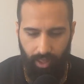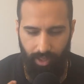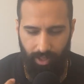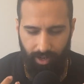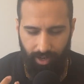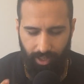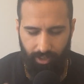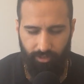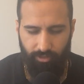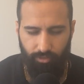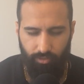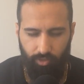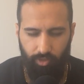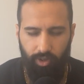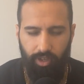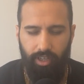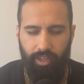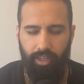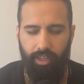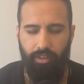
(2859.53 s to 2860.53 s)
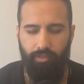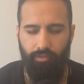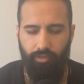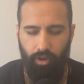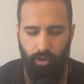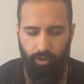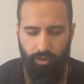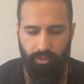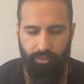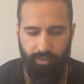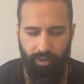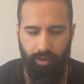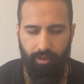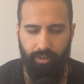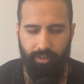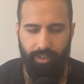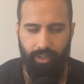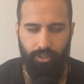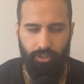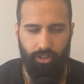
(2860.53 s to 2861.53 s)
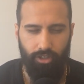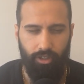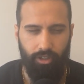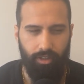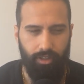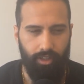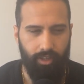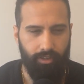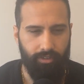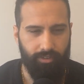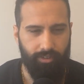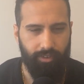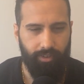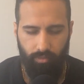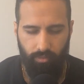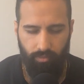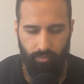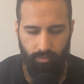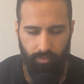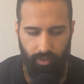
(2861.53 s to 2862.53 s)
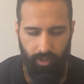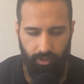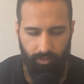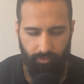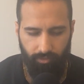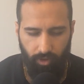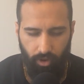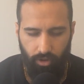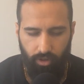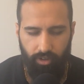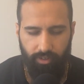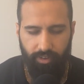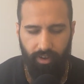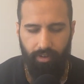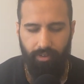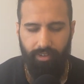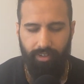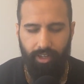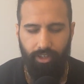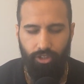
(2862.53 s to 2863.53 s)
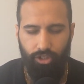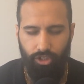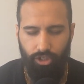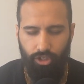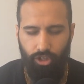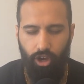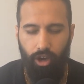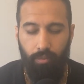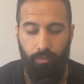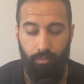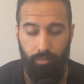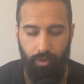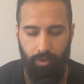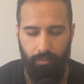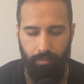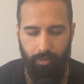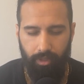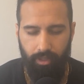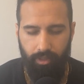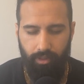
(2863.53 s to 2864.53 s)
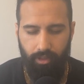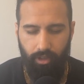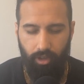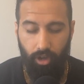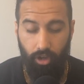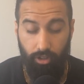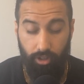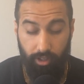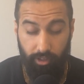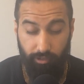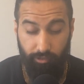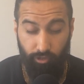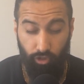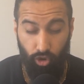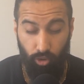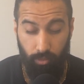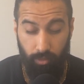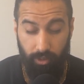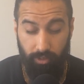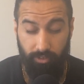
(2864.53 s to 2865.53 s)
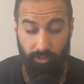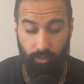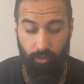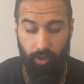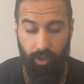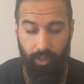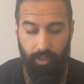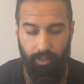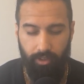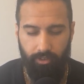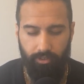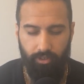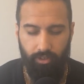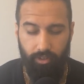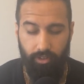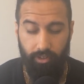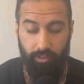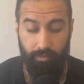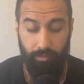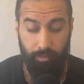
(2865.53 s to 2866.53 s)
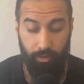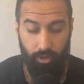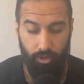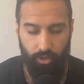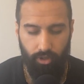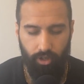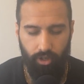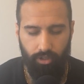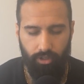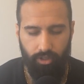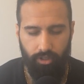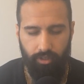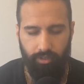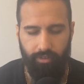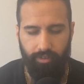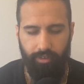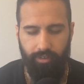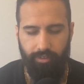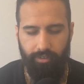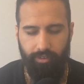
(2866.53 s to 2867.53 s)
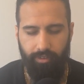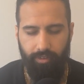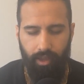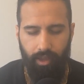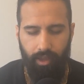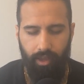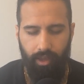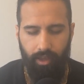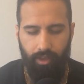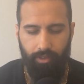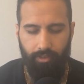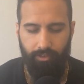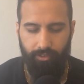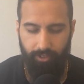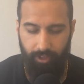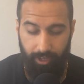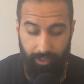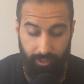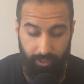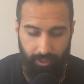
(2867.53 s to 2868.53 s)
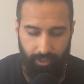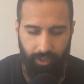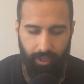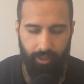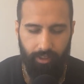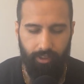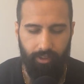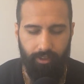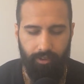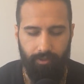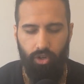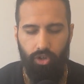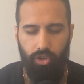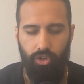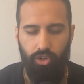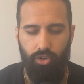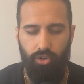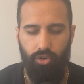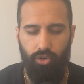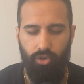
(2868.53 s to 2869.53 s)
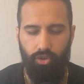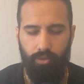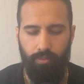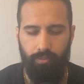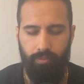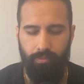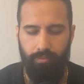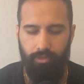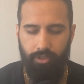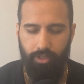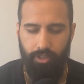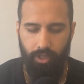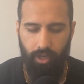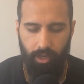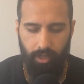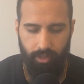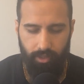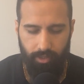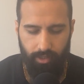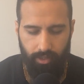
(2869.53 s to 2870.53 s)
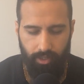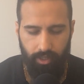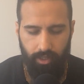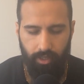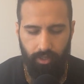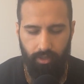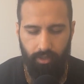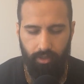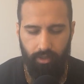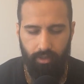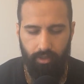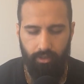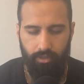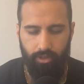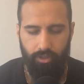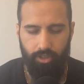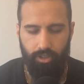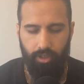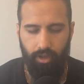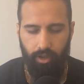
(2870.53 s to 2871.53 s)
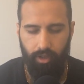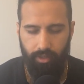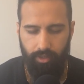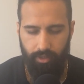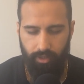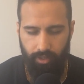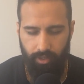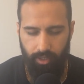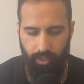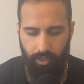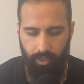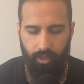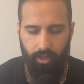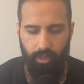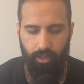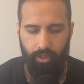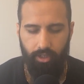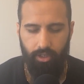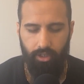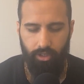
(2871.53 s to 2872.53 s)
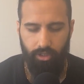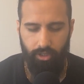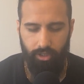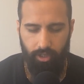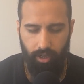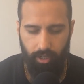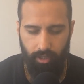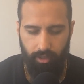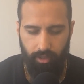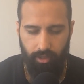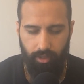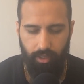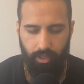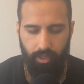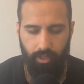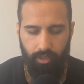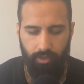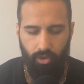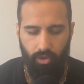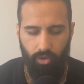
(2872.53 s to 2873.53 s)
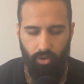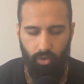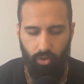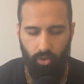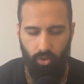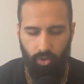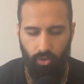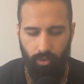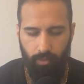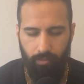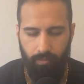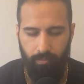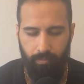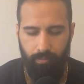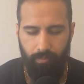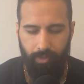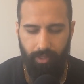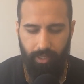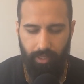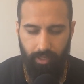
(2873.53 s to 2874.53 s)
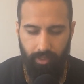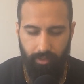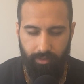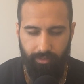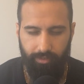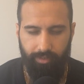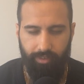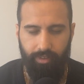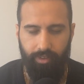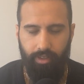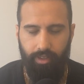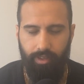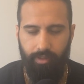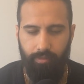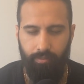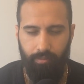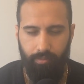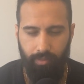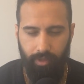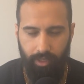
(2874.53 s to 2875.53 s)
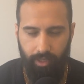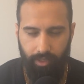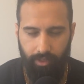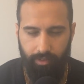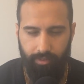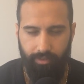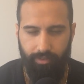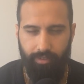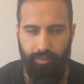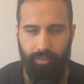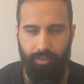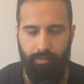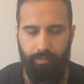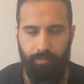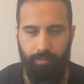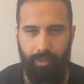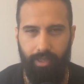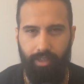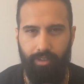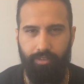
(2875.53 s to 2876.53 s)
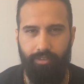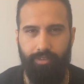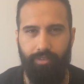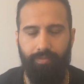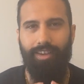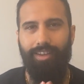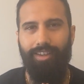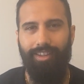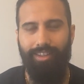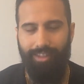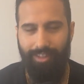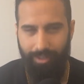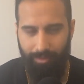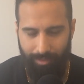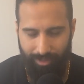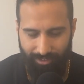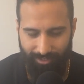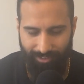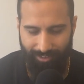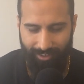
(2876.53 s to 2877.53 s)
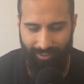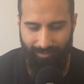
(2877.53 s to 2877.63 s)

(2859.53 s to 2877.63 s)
Let's really focus our attention on this. Let's focus our attention on Brahman, on this formless awareness, on this pure consciousness, and say together, Om Shanti, Shanti, Shanti, Om, peace, peace, peace. Namaste.